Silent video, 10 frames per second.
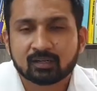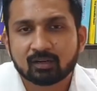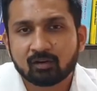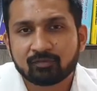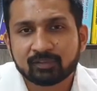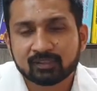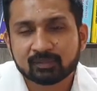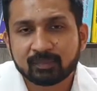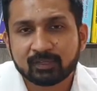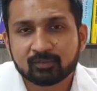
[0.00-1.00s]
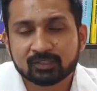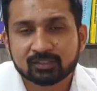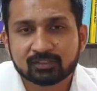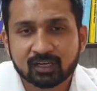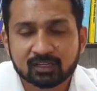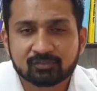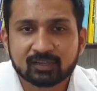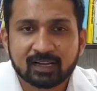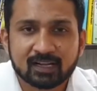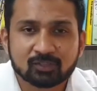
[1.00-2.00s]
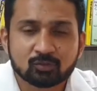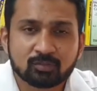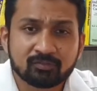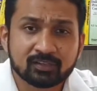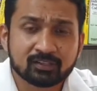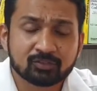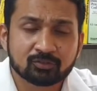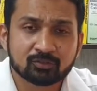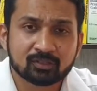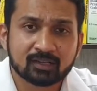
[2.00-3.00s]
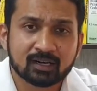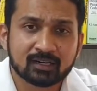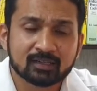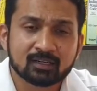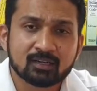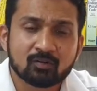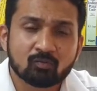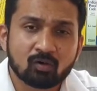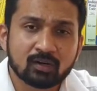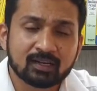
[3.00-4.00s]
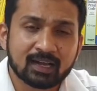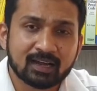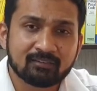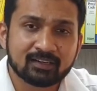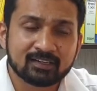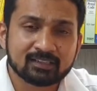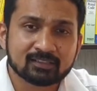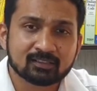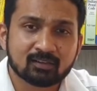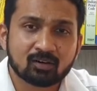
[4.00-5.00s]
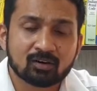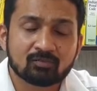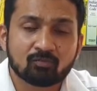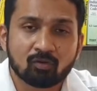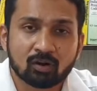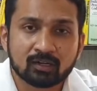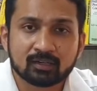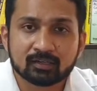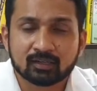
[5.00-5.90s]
Now with respect to discharge, one has to be very sure that what evidence or what